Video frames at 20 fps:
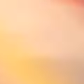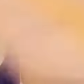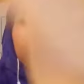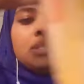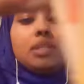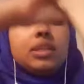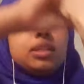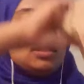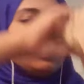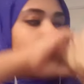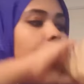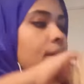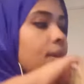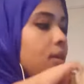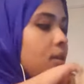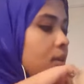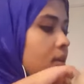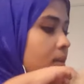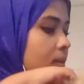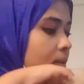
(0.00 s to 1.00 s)
since like
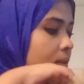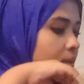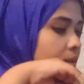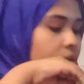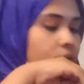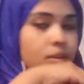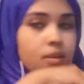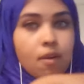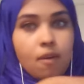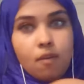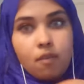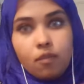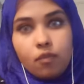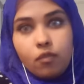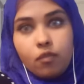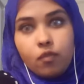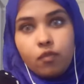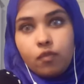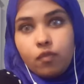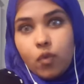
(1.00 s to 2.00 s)

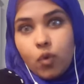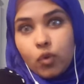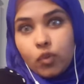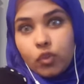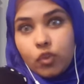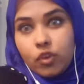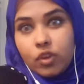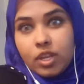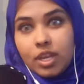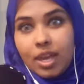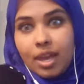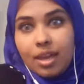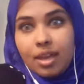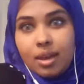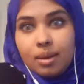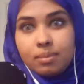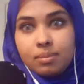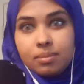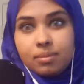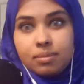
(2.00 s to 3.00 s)
4:30
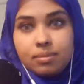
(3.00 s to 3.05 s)
a.m.